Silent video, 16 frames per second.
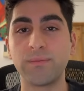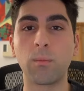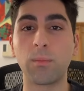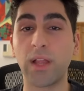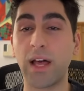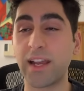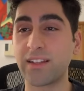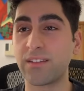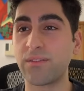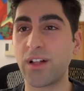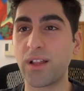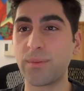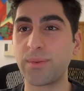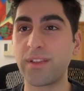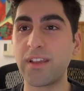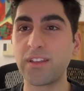Black
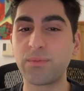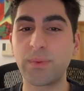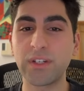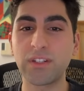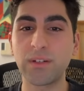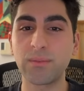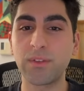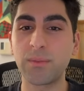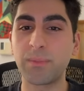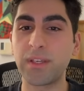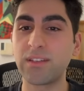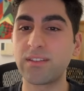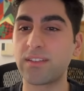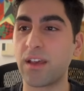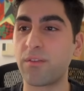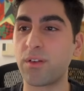develops his bishop to
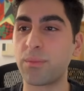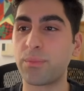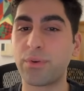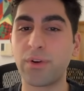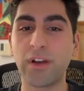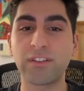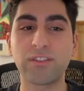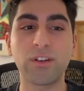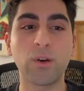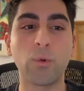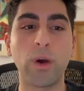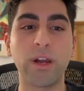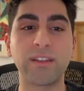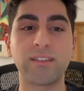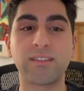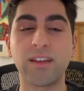b7, pressuring
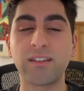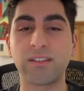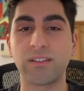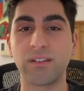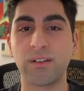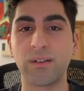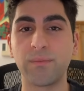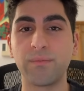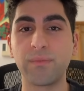white's center.